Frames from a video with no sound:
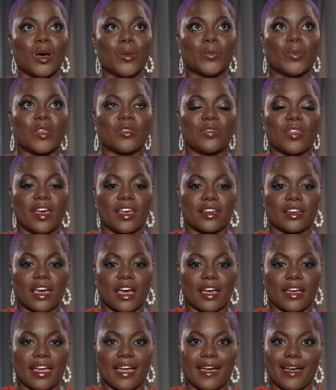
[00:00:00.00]
but then
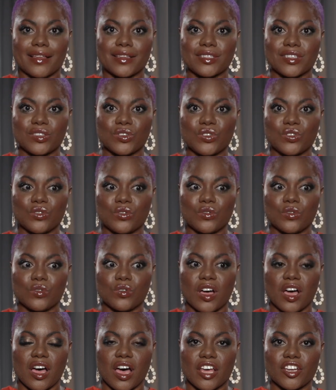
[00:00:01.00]
I had to
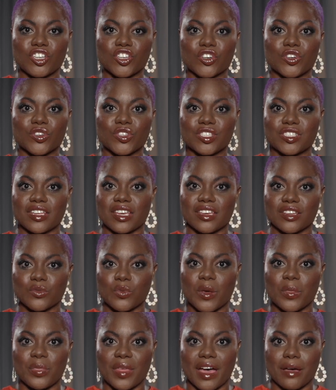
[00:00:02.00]
understand
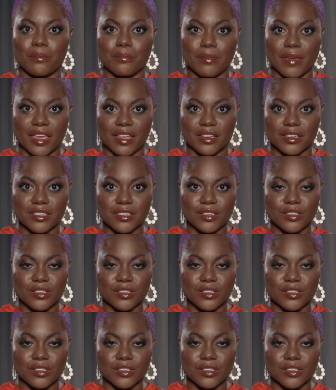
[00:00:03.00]
what that meant.